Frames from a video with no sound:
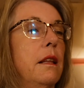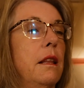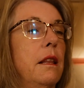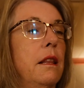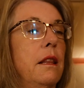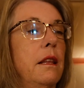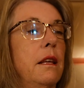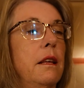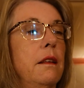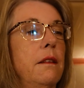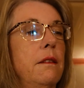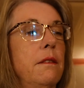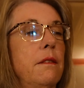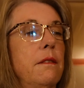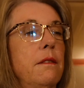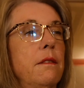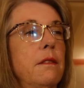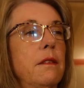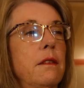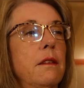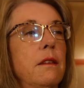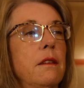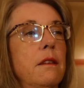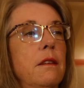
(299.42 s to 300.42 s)

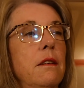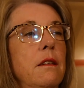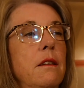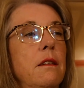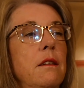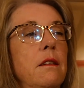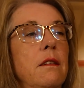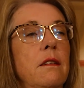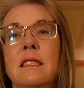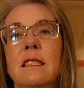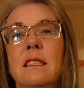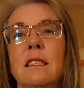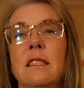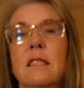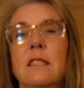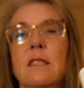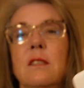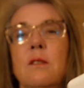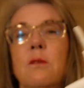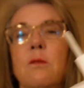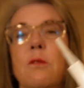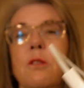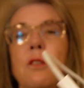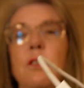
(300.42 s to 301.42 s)
this
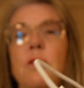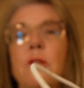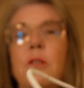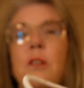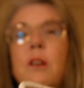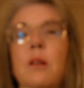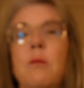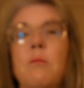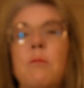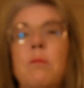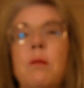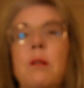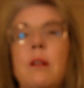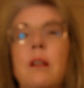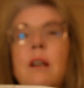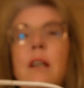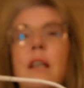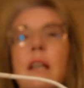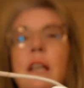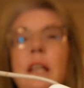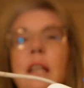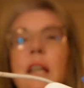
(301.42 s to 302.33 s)
where you can plug in